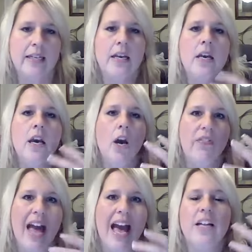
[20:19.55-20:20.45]
And
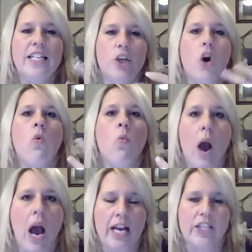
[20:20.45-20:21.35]
that is her
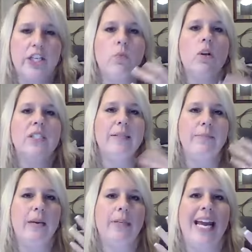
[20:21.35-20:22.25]
why. She wants to
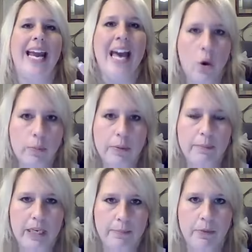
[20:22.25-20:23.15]
be able to help
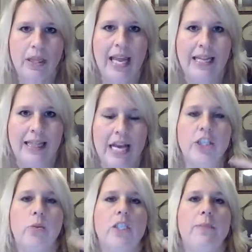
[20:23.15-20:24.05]
people like that.
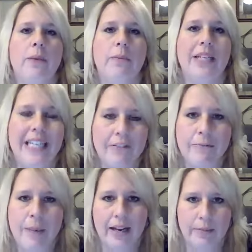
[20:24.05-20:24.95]
She wants to be able to give
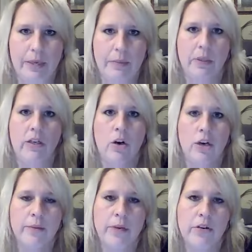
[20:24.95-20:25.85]
back to people in
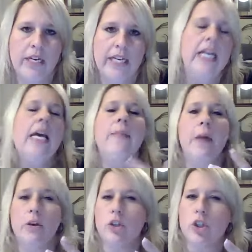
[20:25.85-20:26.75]
her community
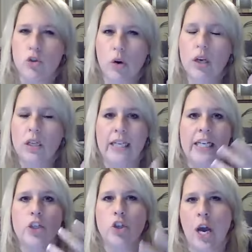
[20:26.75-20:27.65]
that are struggling
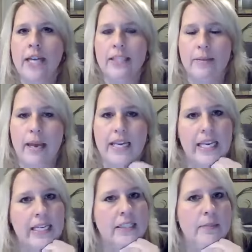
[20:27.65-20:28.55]
and trying to make
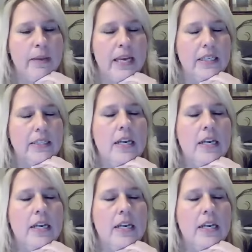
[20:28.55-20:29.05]
ends meet.